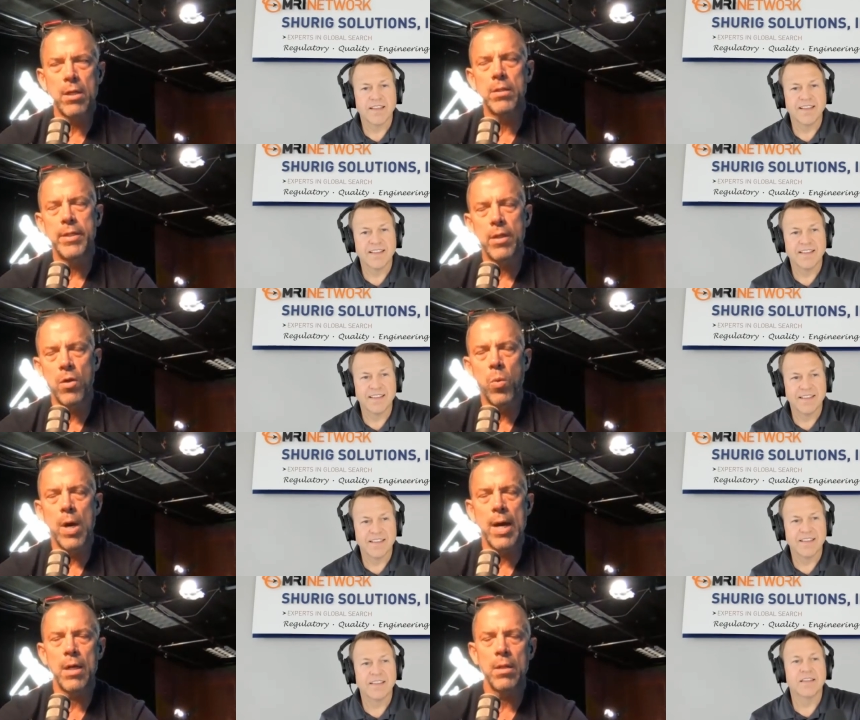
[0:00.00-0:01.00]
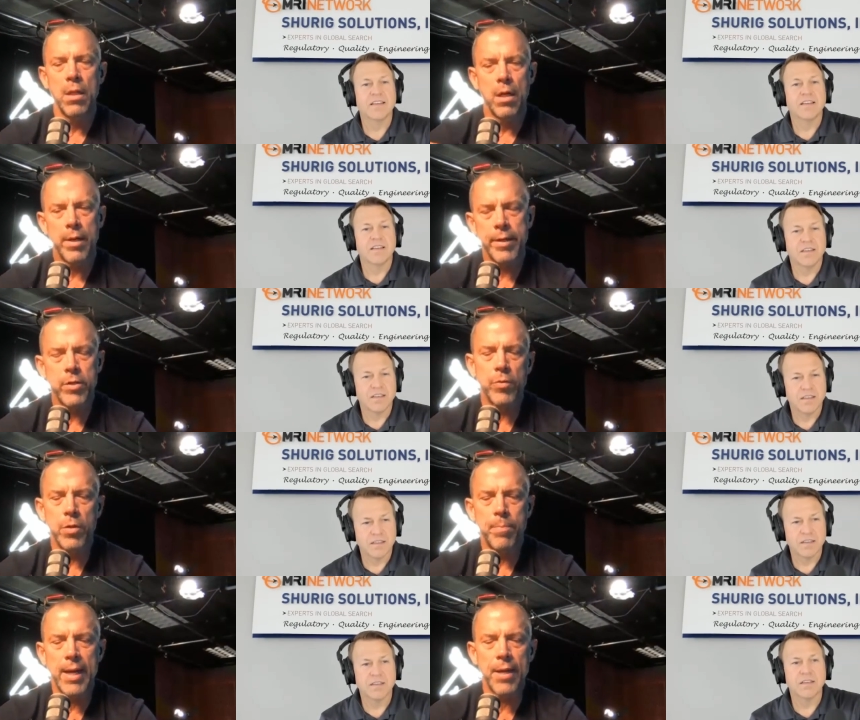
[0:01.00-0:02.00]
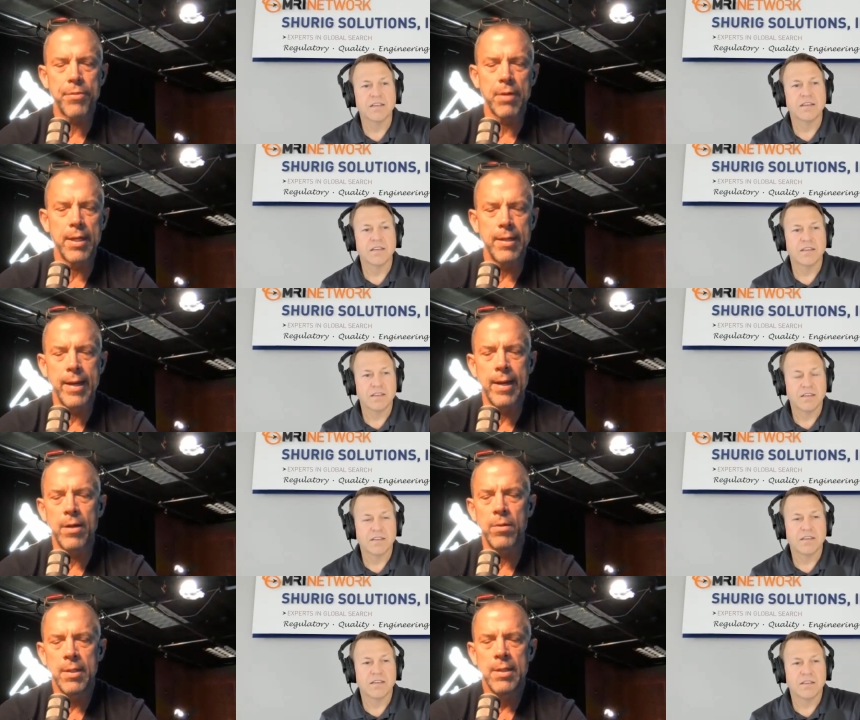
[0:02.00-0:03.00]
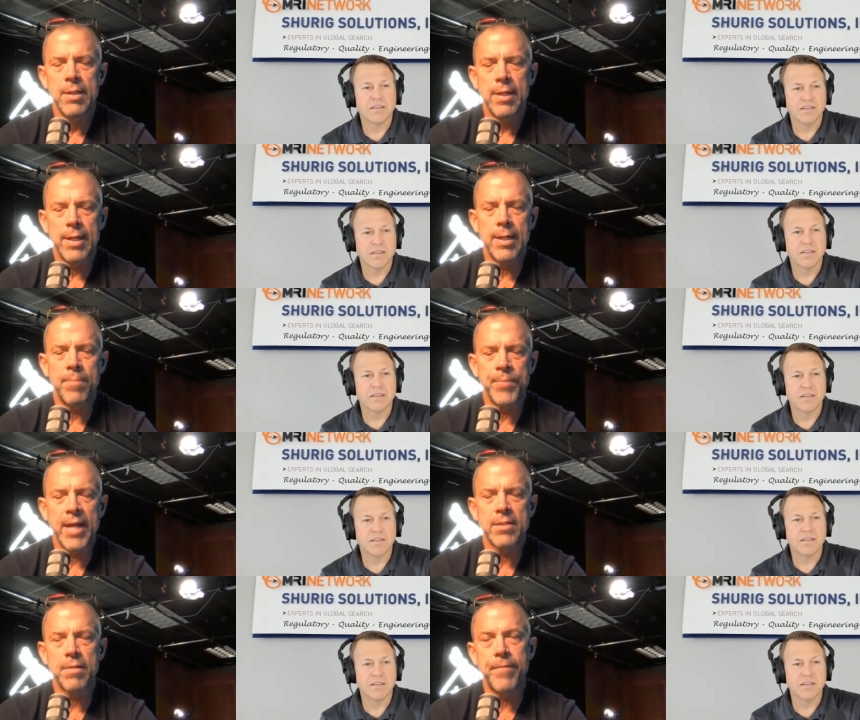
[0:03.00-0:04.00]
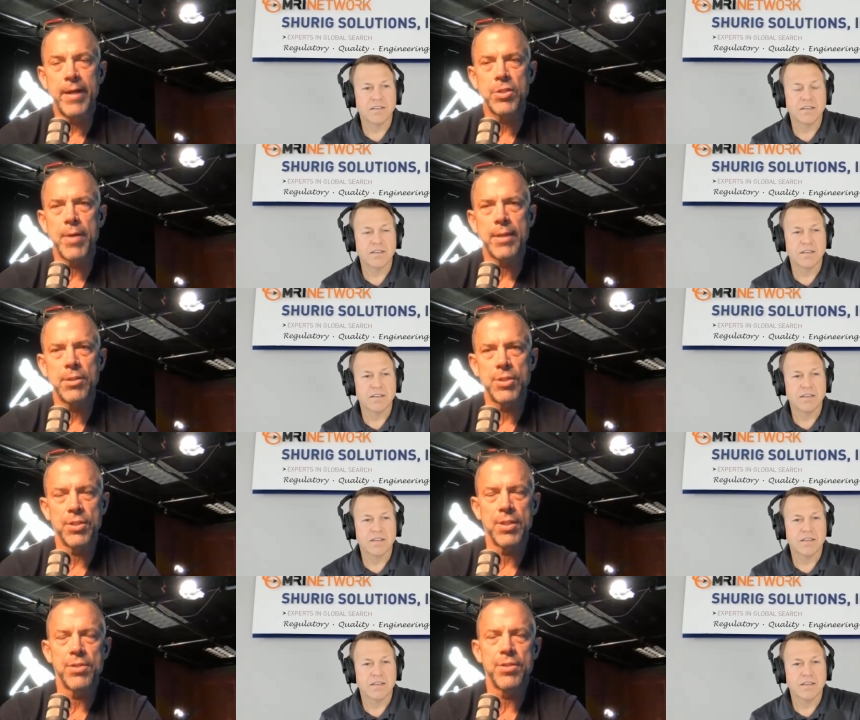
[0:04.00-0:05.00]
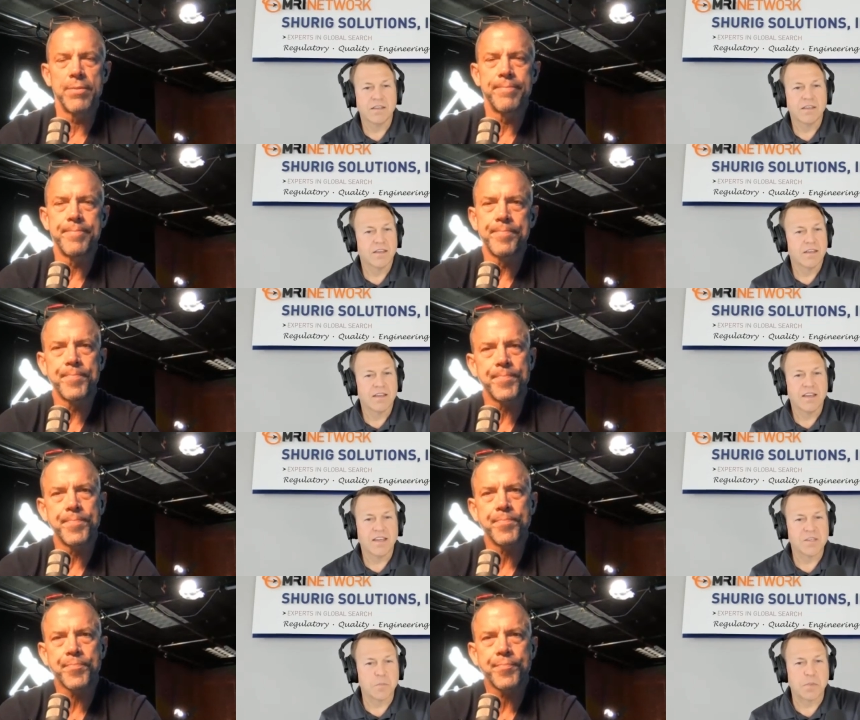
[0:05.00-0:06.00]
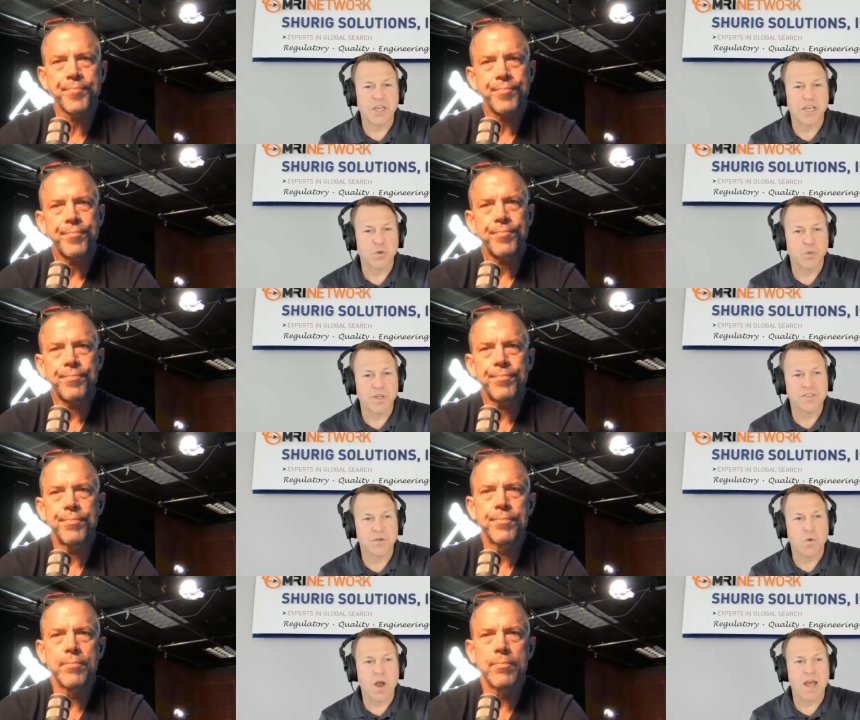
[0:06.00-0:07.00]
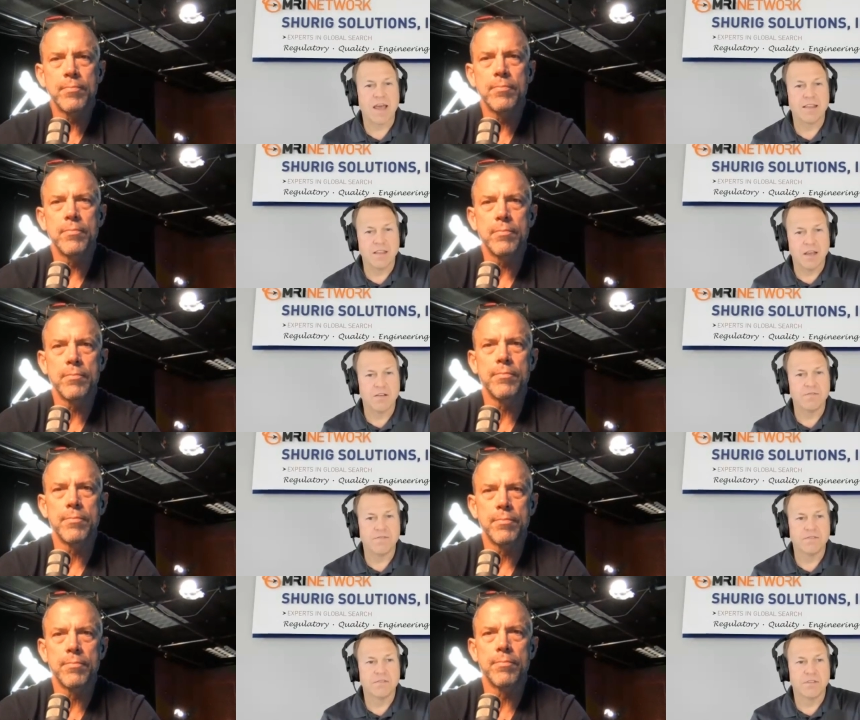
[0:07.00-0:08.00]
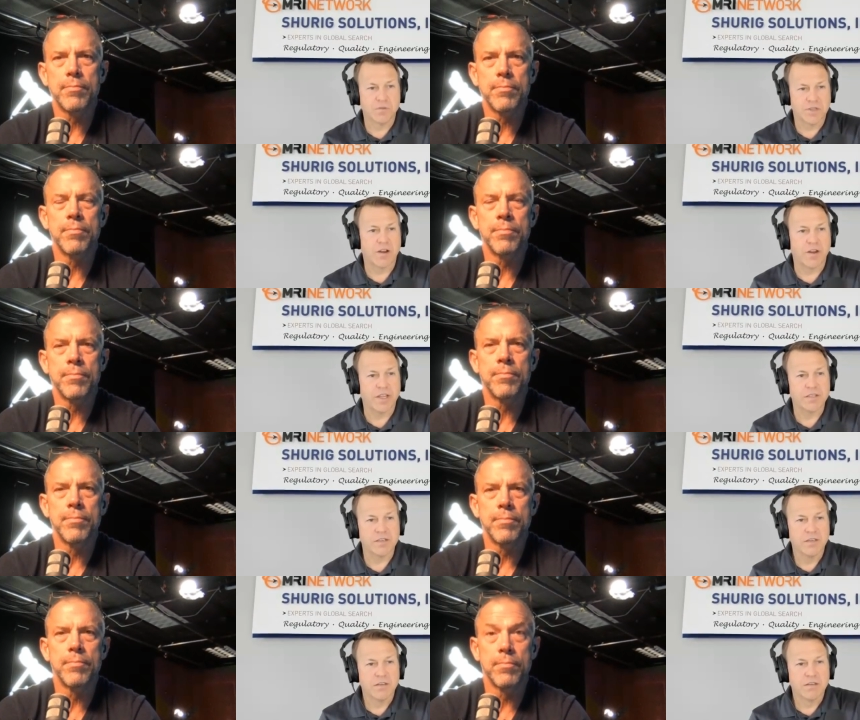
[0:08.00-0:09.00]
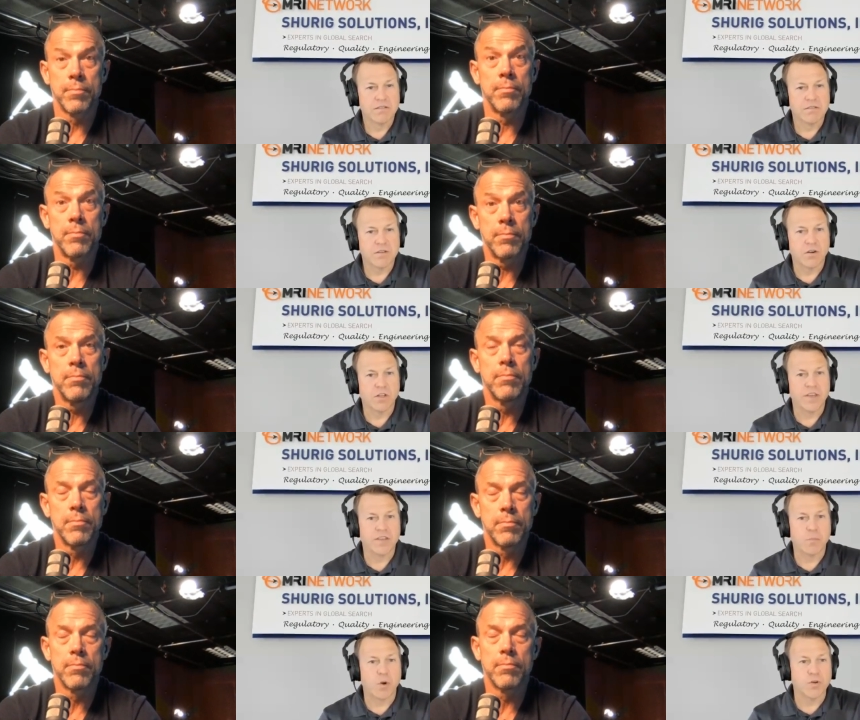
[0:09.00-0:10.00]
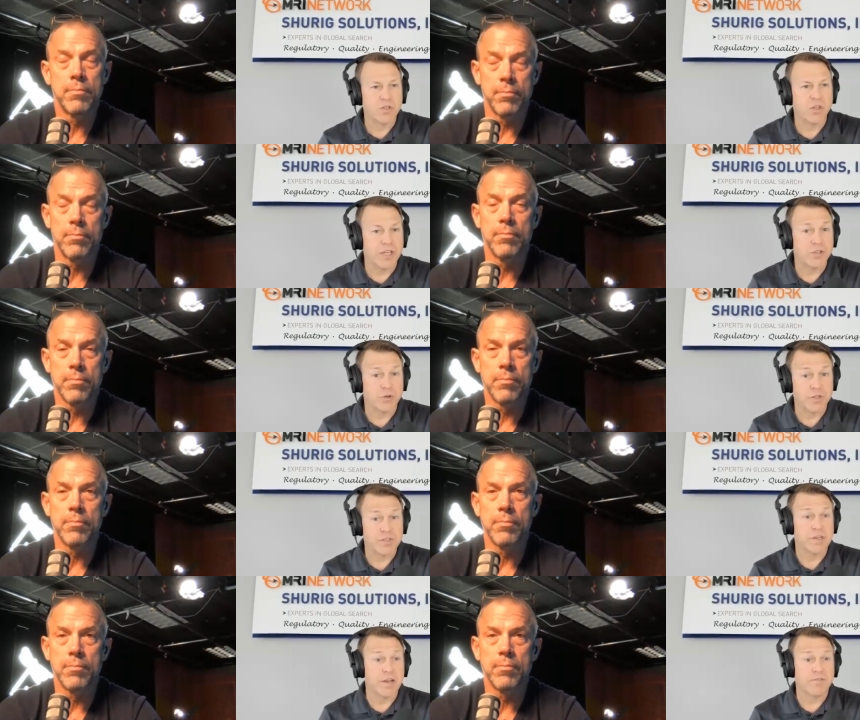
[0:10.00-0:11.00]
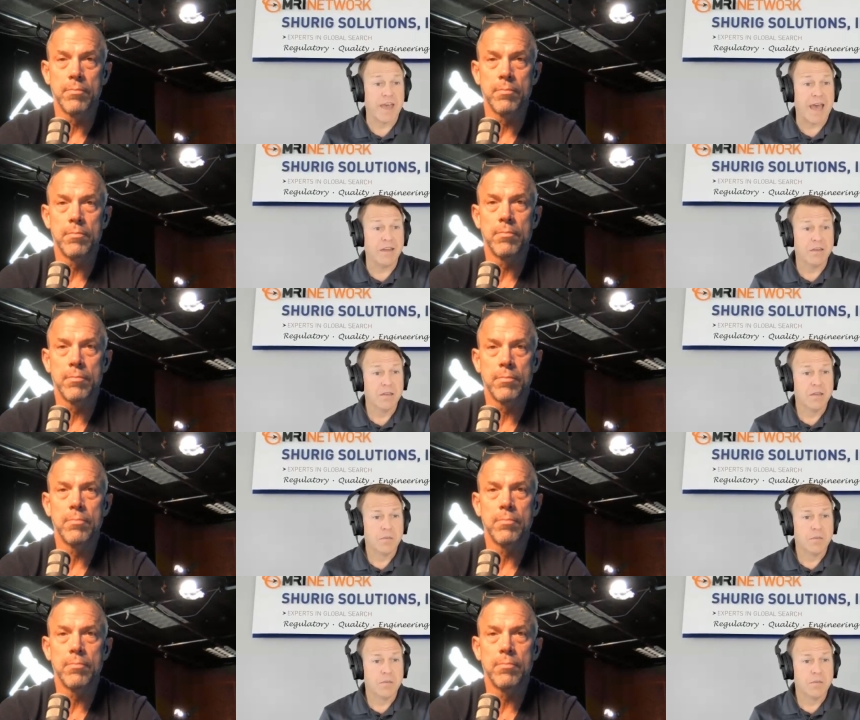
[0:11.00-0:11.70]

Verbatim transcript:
Speaker 1: clin and qual on a career path right now um, that's the fast track to success
Speaker 2: it's a big reason why i love those areas mm-hmm. certainly the personal interest of that